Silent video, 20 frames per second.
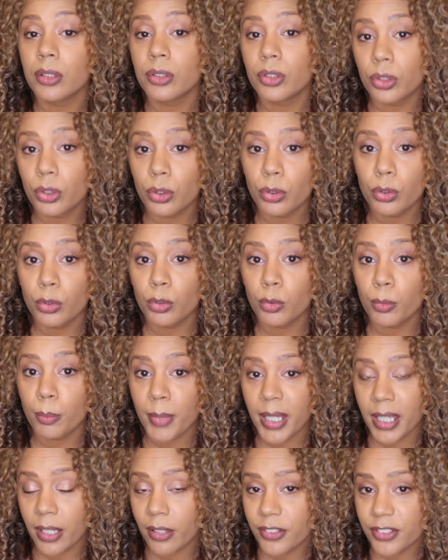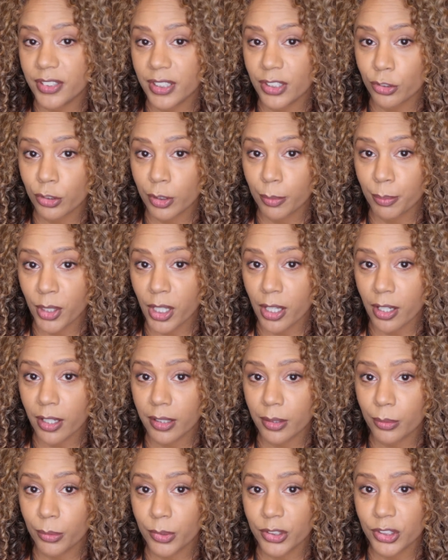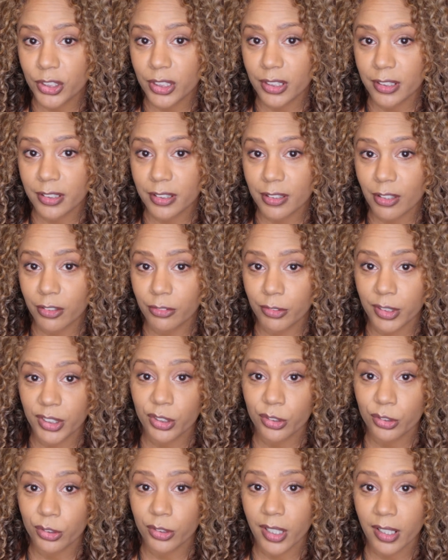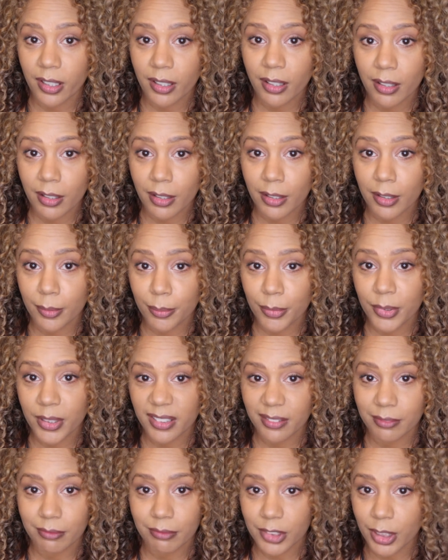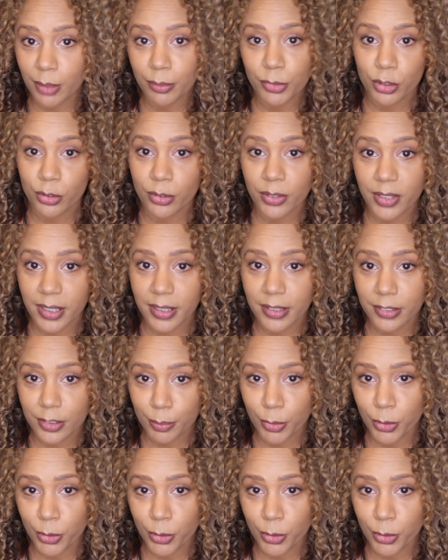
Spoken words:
to my health-centric blog, which is called racheltrue.com, and Some True Things.